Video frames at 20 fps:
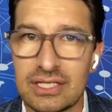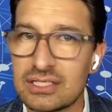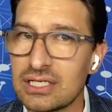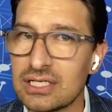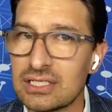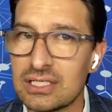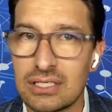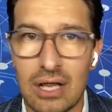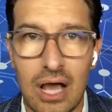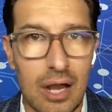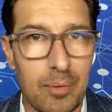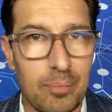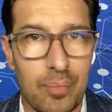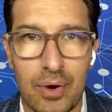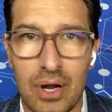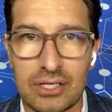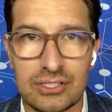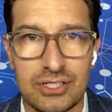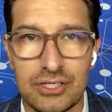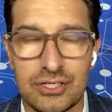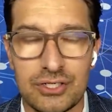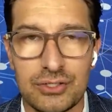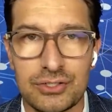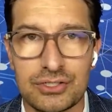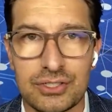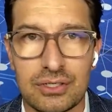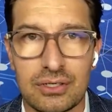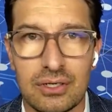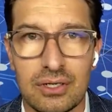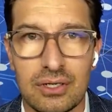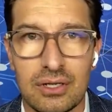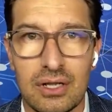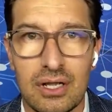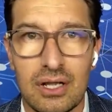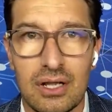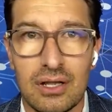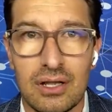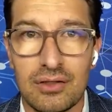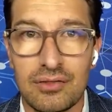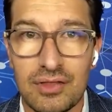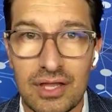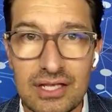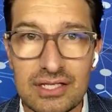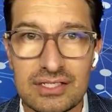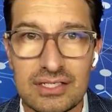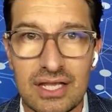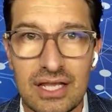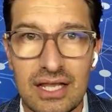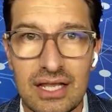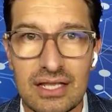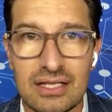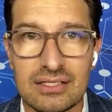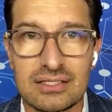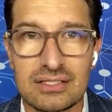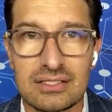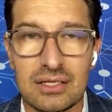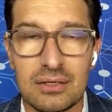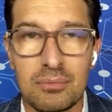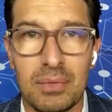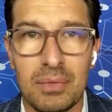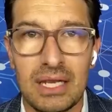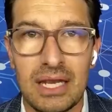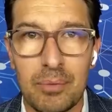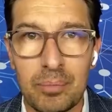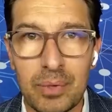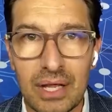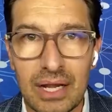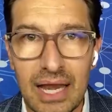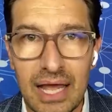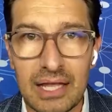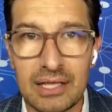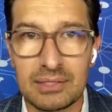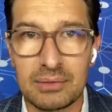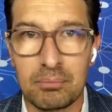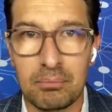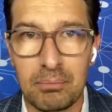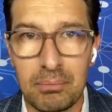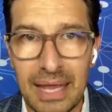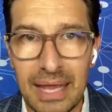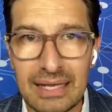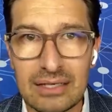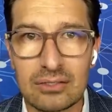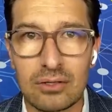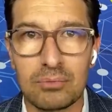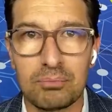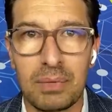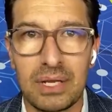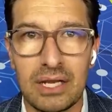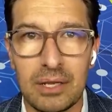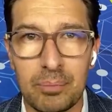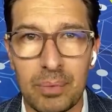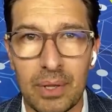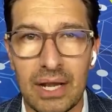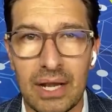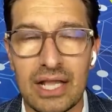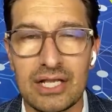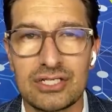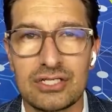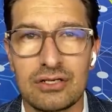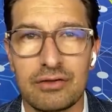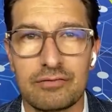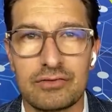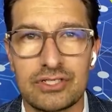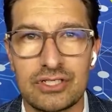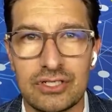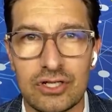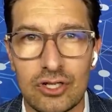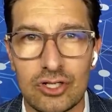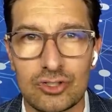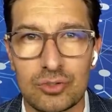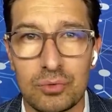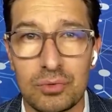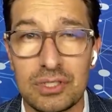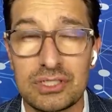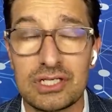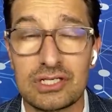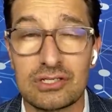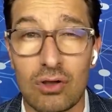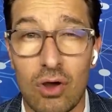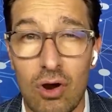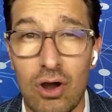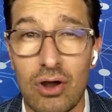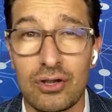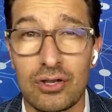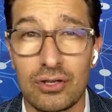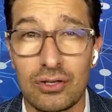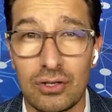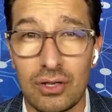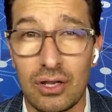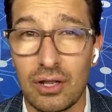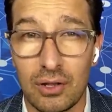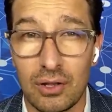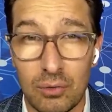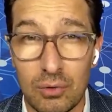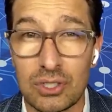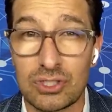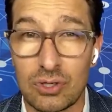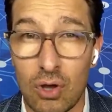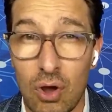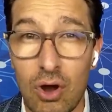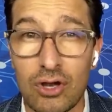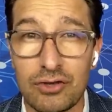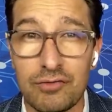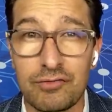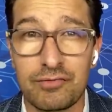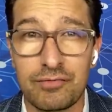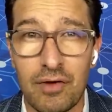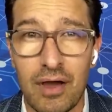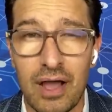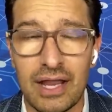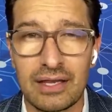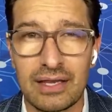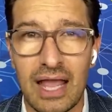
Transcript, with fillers: This is not prostitution. This is manipula mental manipulation of children, which is hard. It's hard to find.